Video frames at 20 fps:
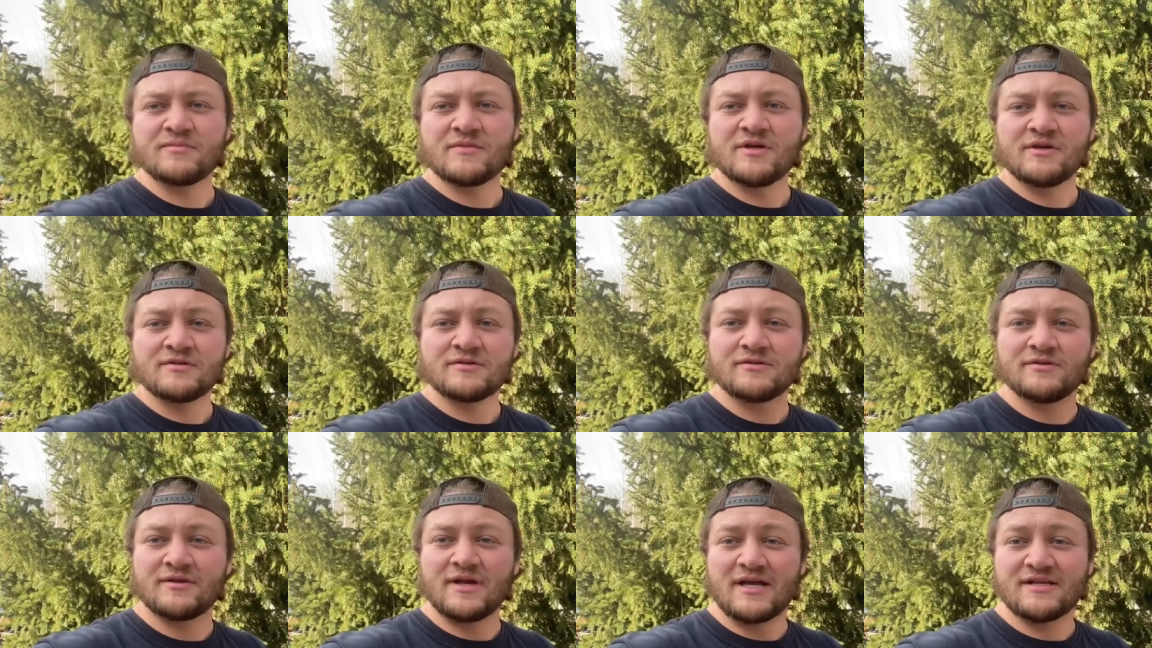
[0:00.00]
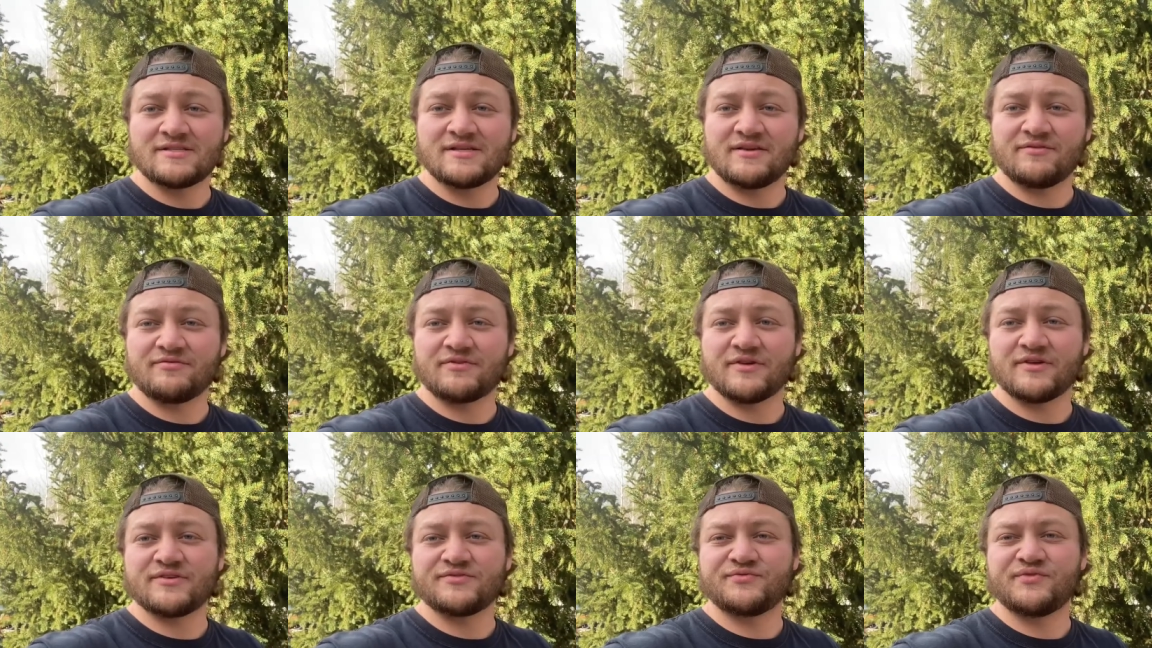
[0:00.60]
So that's it
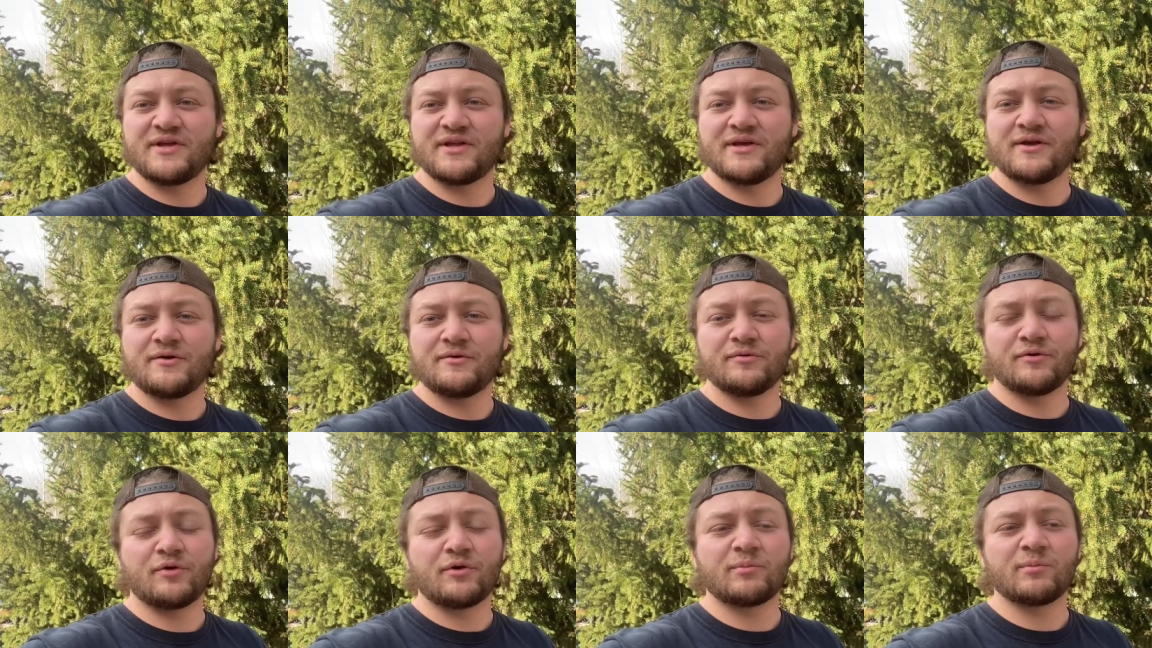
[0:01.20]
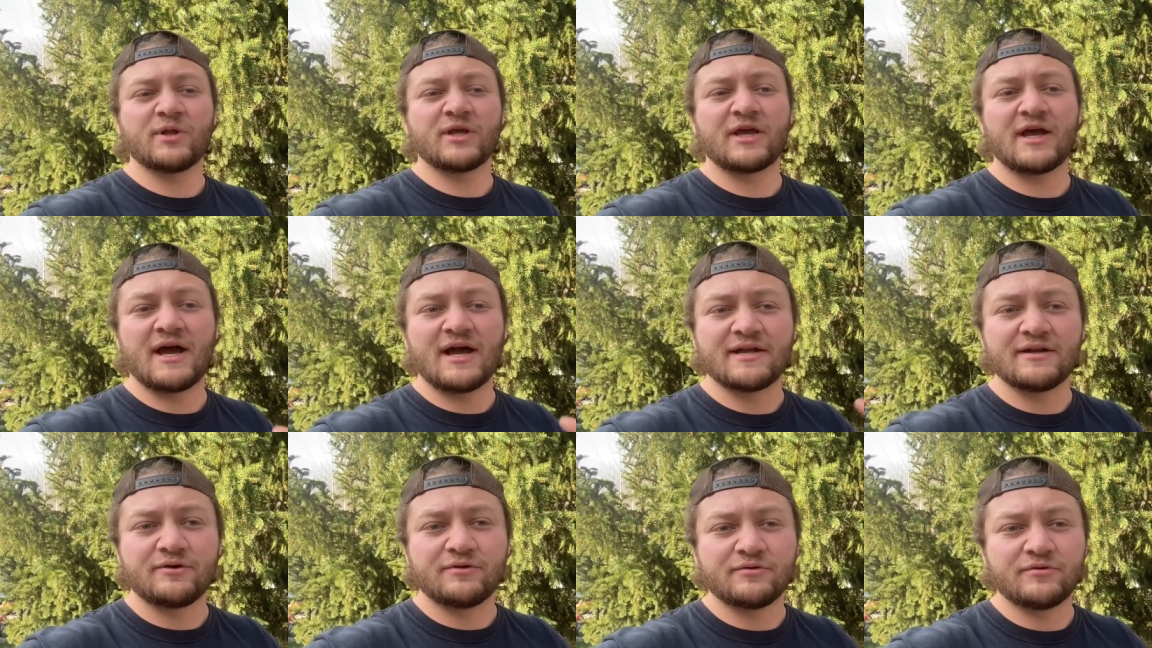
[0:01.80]
for this video. Normally
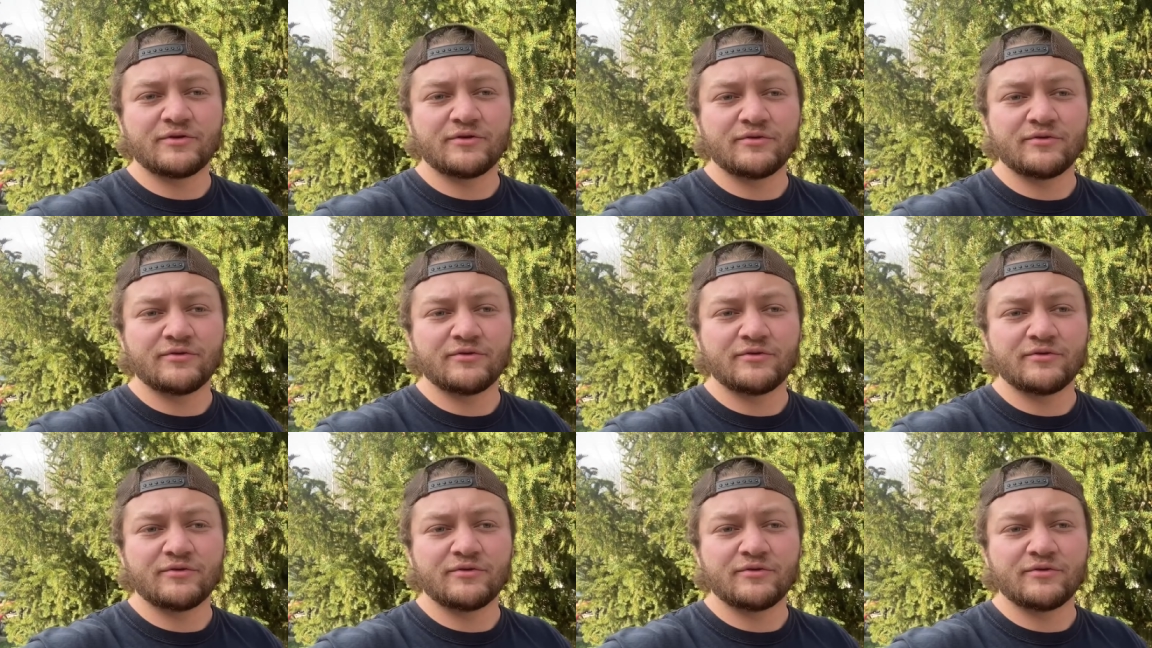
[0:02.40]
I don't